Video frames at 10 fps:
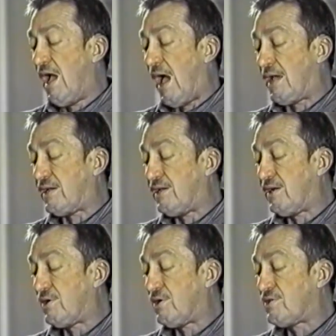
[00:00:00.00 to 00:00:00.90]
I could
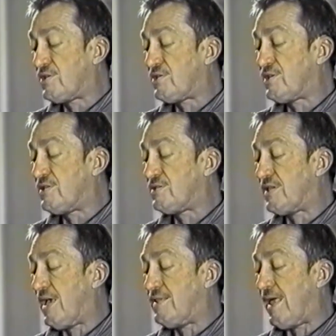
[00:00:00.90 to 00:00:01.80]
hear her insistence
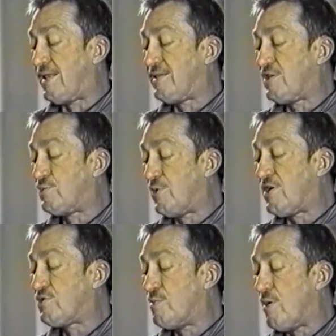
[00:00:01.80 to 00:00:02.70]
that at these
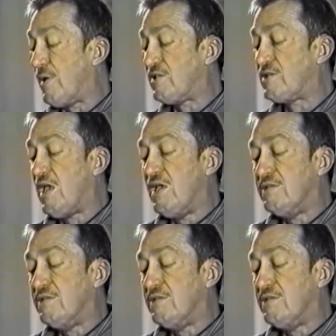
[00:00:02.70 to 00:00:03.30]
breach moments,